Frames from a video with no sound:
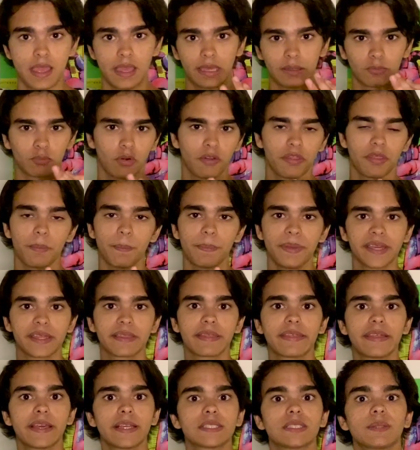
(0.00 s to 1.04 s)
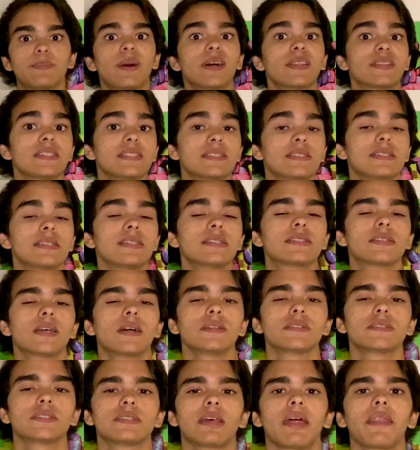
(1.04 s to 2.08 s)
And one of the big things about these T
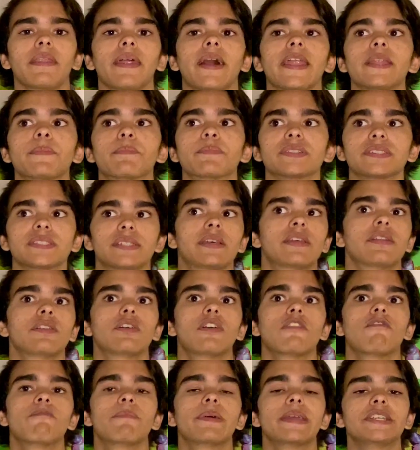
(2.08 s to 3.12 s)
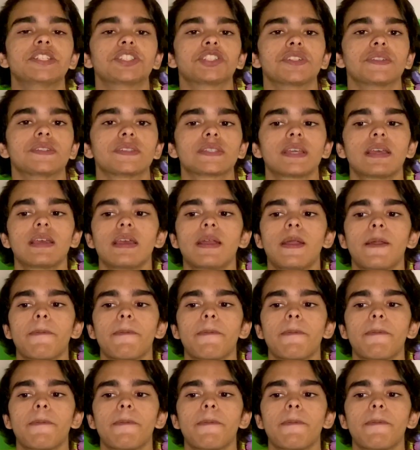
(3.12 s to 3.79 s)
cells is that 90% of patients